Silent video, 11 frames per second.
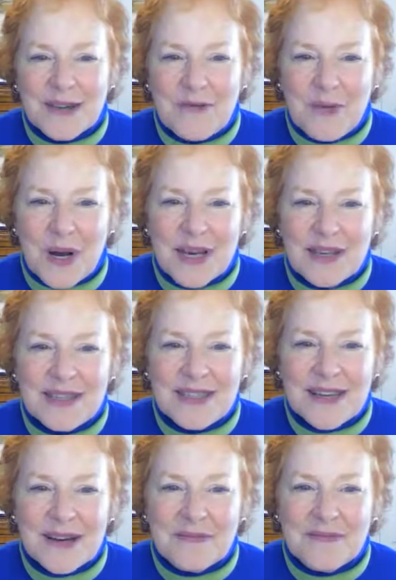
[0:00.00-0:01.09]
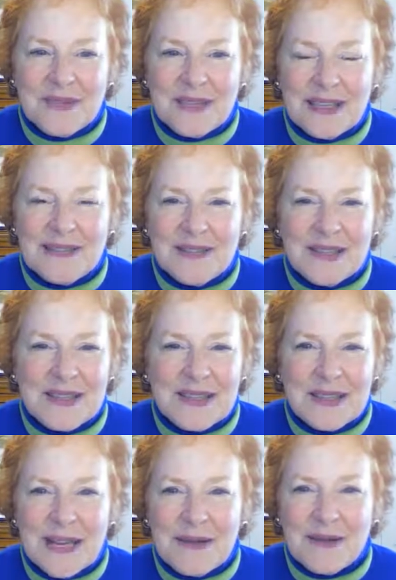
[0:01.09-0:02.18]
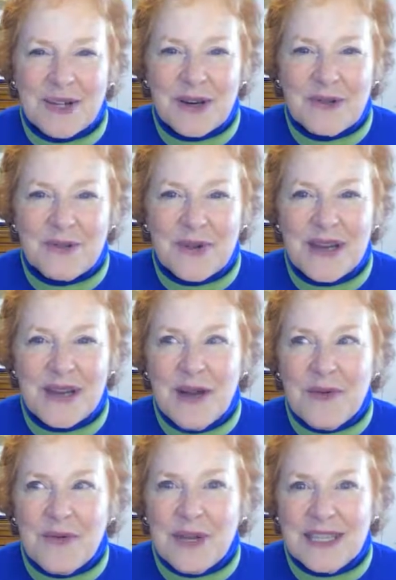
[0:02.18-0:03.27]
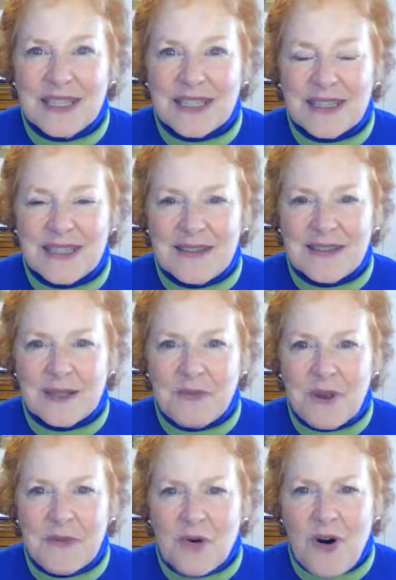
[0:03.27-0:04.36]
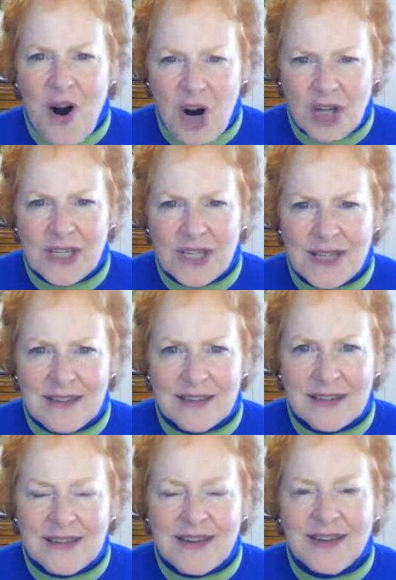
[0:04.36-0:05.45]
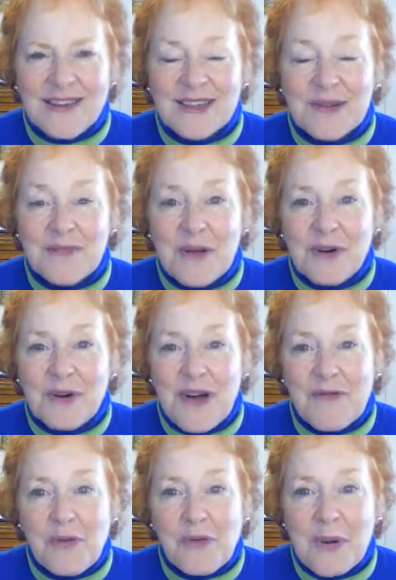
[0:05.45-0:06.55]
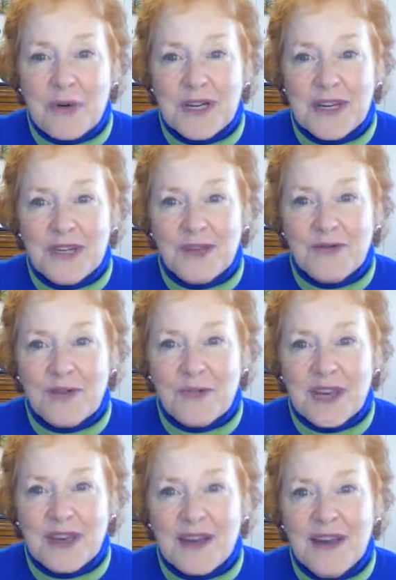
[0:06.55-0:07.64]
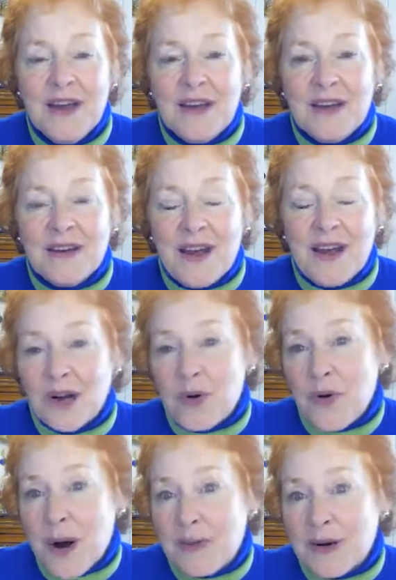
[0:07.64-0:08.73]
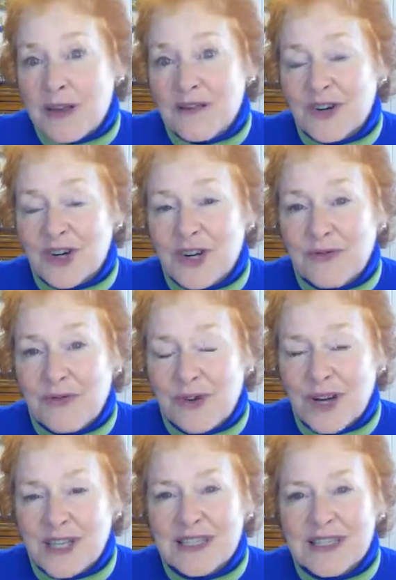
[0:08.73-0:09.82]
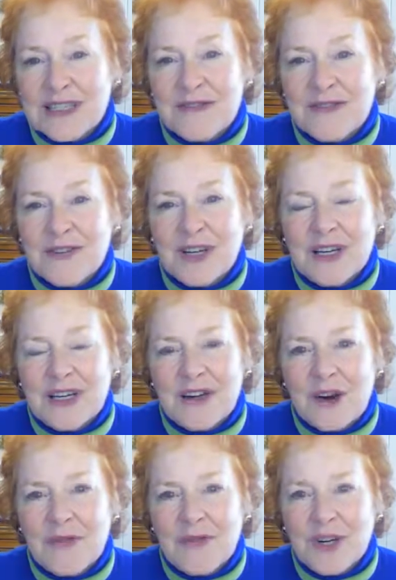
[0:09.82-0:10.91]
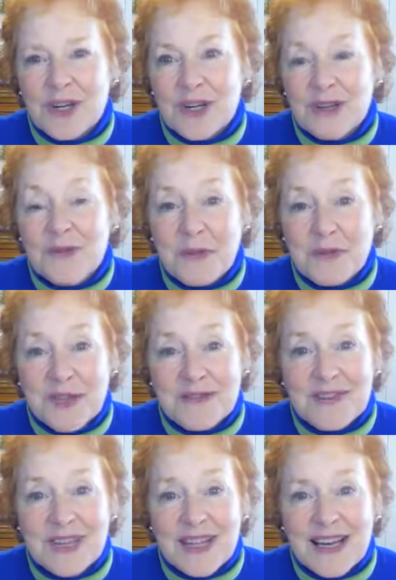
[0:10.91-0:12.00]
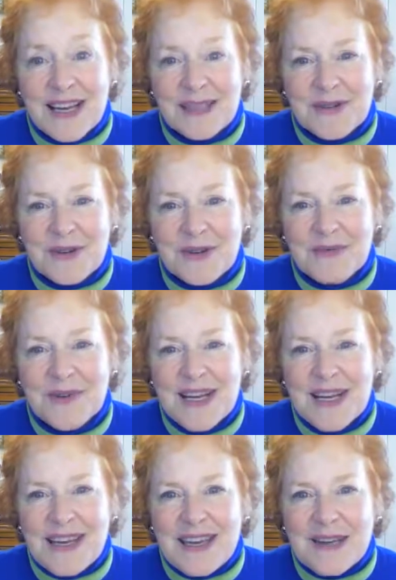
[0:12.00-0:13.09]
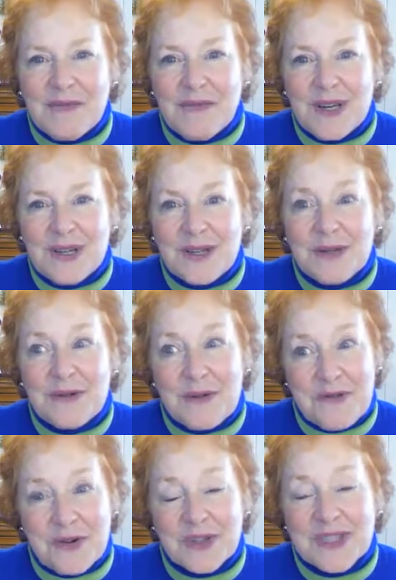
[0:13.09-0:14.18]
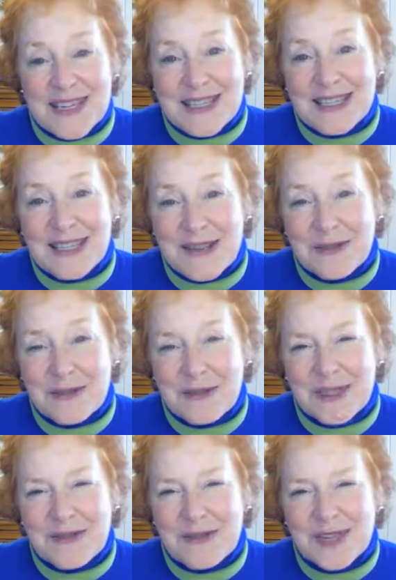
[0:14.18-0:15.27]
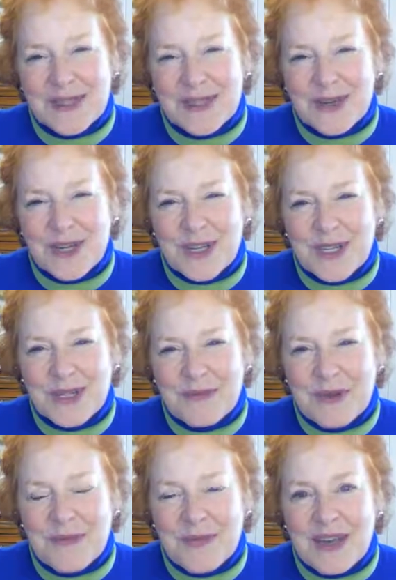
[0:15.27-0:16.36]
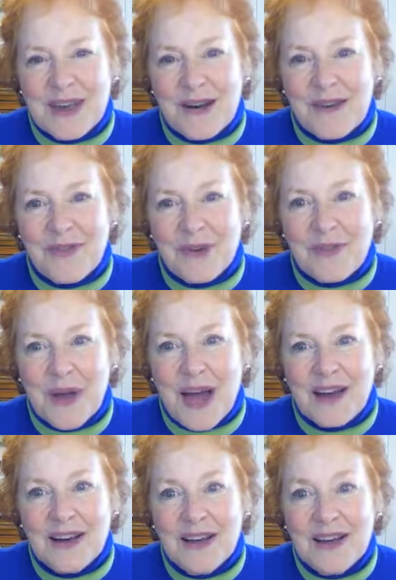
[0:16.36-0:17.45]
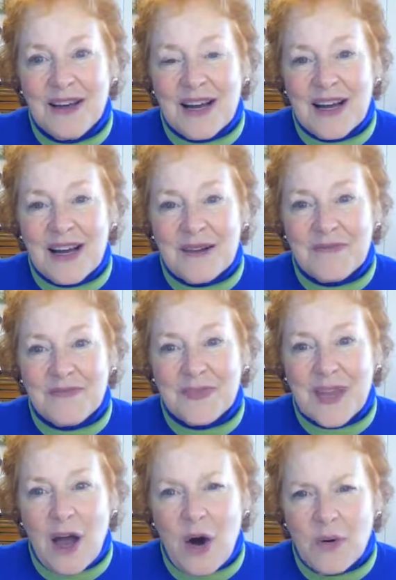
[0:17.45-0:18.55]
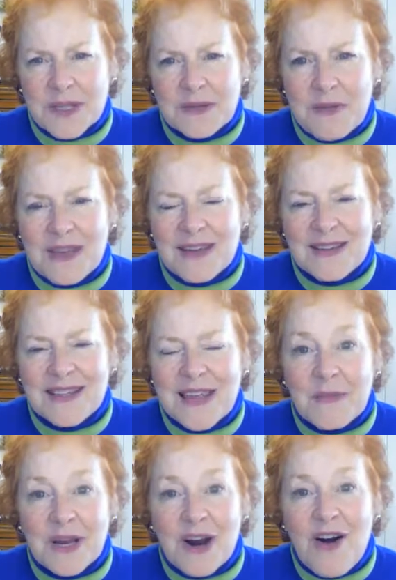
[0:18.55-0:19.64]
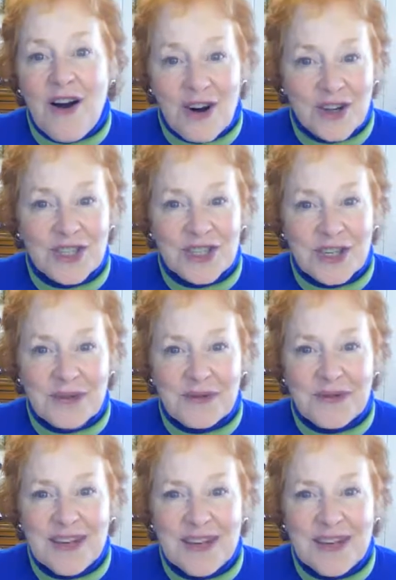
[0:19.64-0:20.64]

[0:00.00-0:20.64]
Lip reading: ways. In the same tone, we tend to speak more harshly and distinctly to people who have a reputation for being non-cooperative or confrontive or very disruptive in the classroom. And we do, of course, need to give specific instructions, but being careful about always speaking to them in a harsh tone.